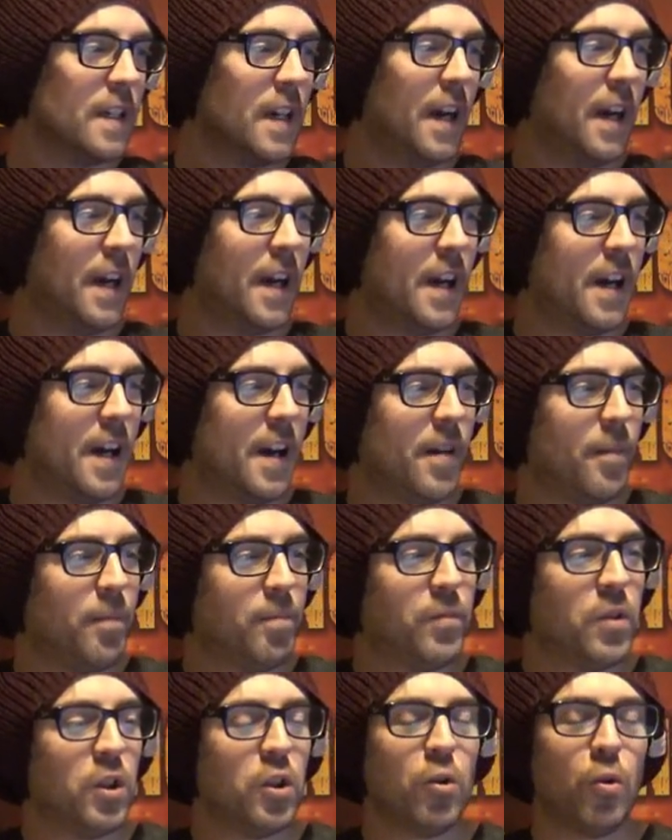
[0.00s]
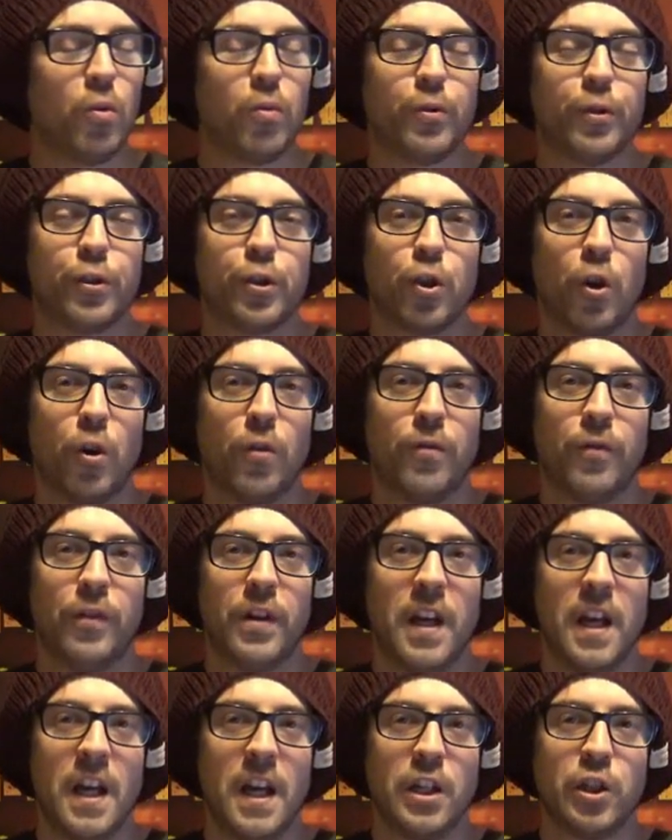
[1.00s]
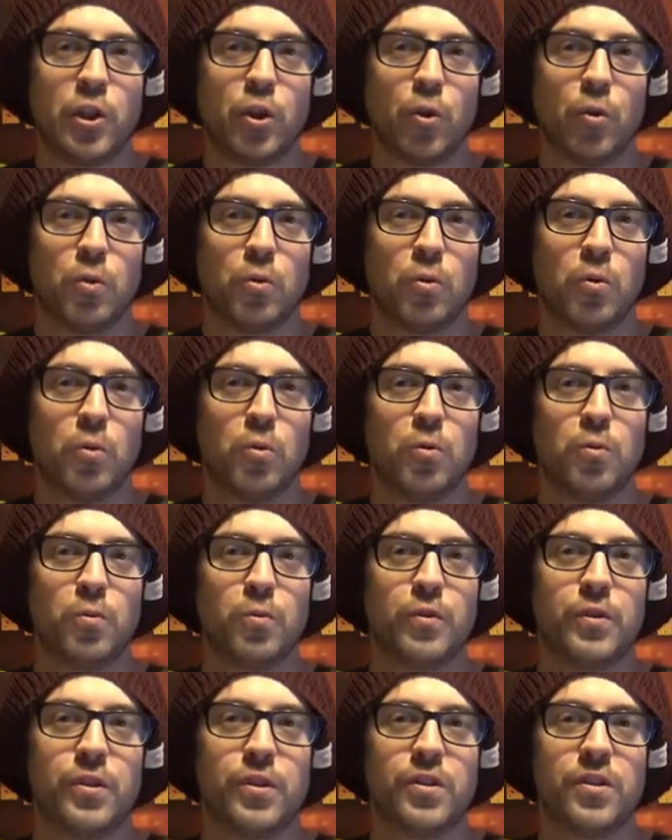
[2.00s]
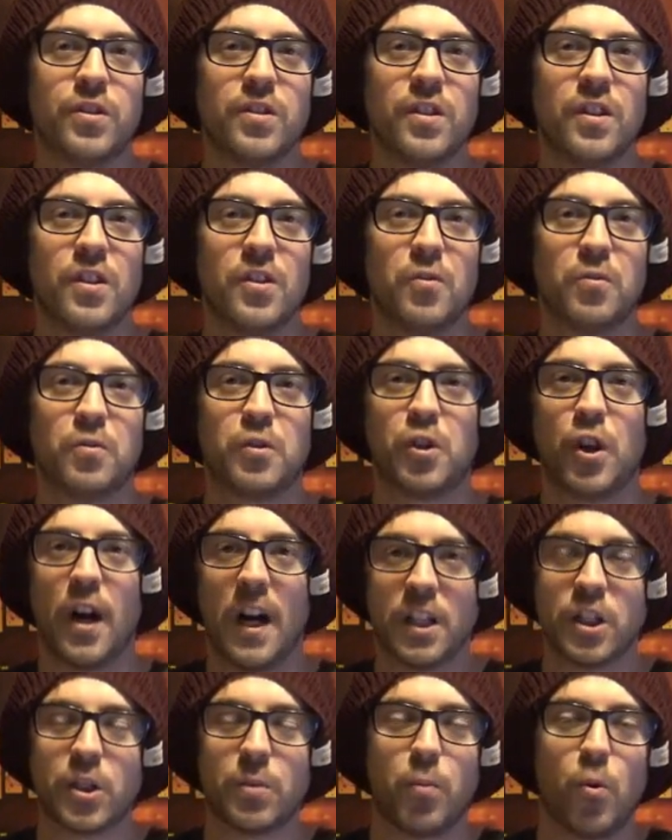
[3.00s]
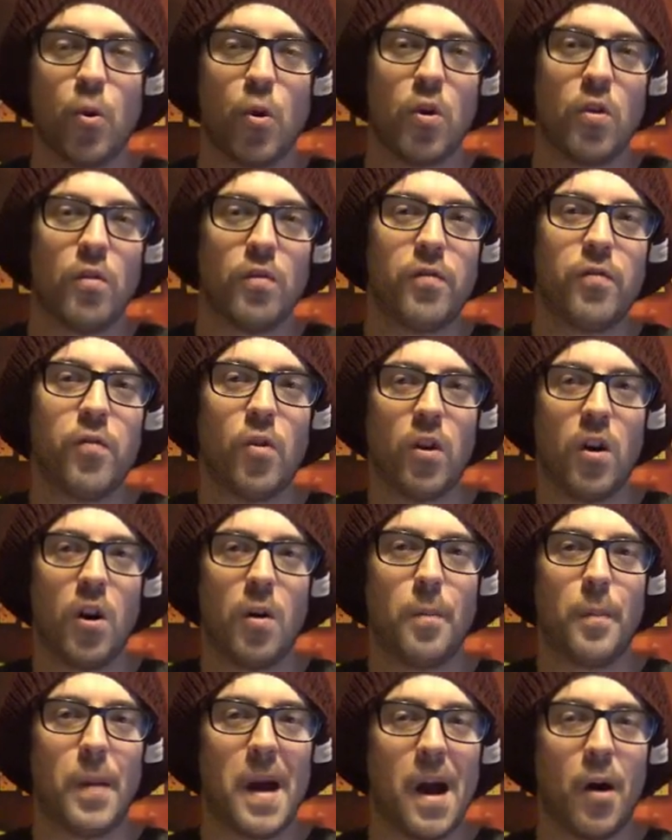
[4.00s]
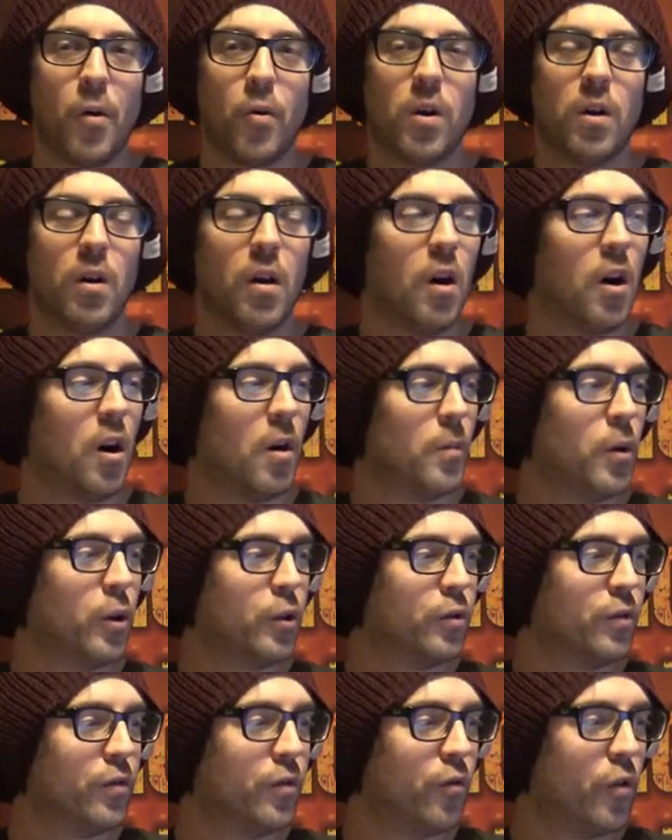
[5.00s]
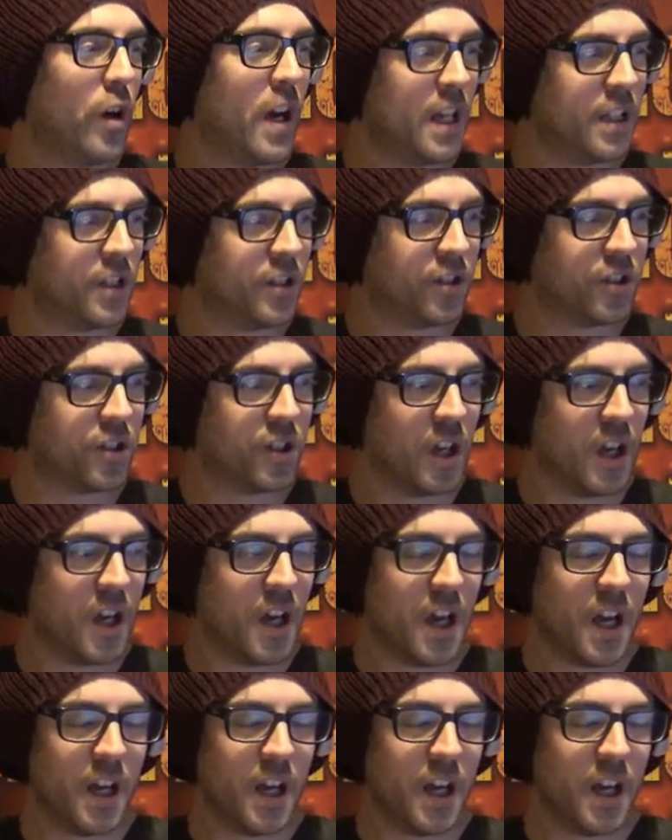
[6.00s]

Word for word: Uh, you know, the sort of age old, you know, transport for our power armoured friends.